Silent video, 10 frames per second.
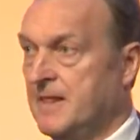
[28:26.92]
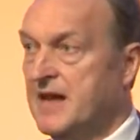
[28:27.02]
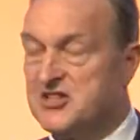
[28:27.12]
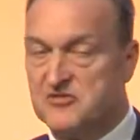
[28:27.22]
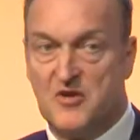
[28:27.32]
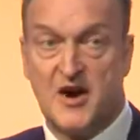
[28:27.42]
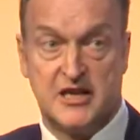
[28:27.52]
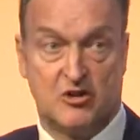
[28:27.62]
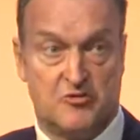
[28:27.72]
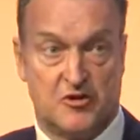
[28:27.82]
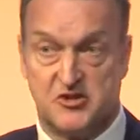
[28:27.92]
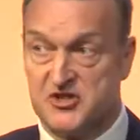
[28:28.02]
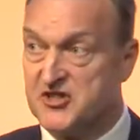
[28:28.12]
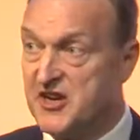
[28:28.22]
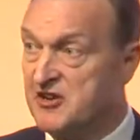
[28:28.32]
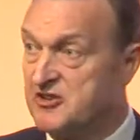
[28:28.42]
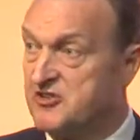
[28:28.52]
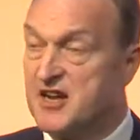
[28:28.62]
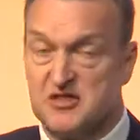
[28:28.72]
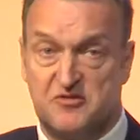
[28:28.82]
It's vital for us as an
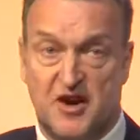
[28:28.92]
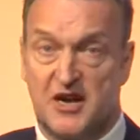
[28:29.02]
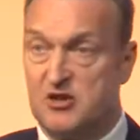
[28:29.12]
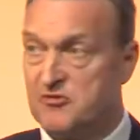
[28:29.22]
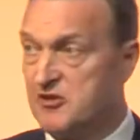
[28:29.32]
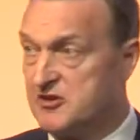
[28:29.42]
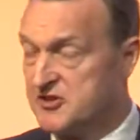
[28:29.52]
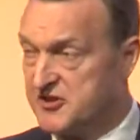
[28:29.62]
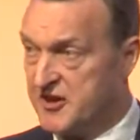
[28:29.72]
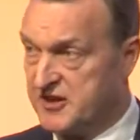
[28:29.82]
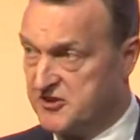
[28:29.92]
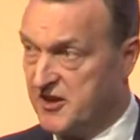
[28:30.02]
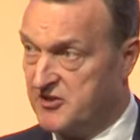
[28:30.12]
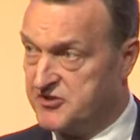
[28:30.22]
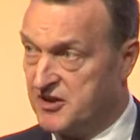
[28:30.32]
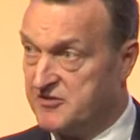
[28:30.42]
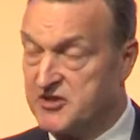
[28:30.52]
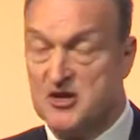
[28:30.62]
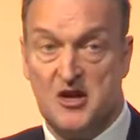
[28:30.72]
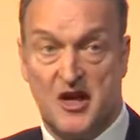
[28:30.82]
industry. It's vital for us as the National Health Service.
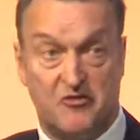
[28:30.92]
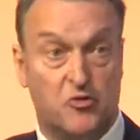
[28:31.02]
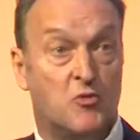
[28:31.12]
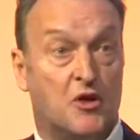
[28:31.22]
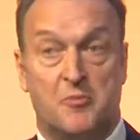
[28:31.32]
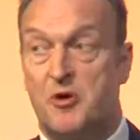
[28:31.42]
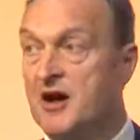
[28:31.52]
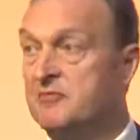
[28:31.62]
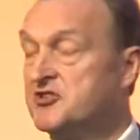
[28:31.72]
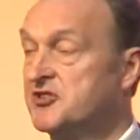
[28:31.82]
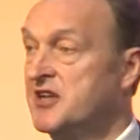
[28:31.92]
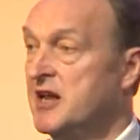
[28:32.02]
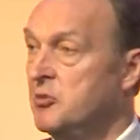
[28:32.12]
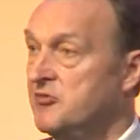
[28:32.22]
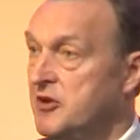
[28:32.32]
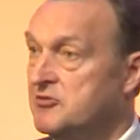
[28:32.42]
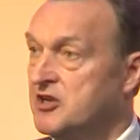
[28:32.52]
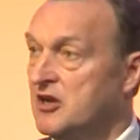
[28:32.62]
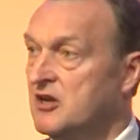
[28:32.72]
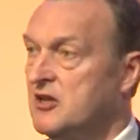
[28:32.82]
If we want the bright and sustainable
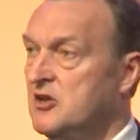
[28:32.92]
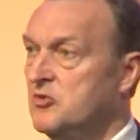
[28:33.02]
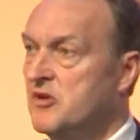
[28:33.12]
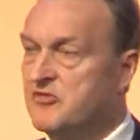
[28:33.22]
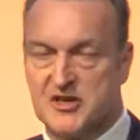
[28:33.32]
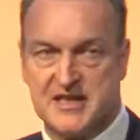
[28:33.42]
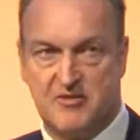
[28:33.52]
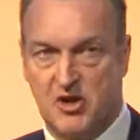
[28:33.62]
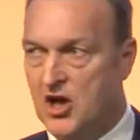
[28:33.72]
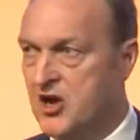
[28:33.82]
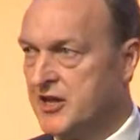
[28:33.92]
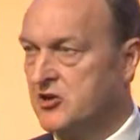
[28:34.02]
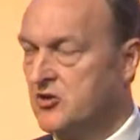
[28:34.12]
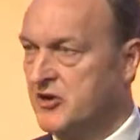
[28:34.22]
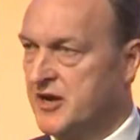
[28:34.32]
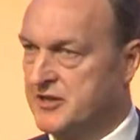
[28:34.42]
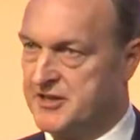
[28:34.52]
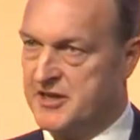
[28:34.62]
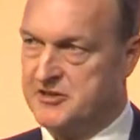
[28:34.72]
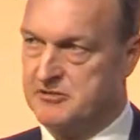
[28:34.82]
future, we've got to have a learning
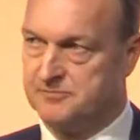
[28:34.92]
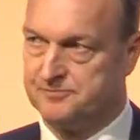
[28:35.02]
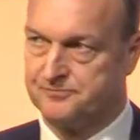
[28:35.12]
organisation.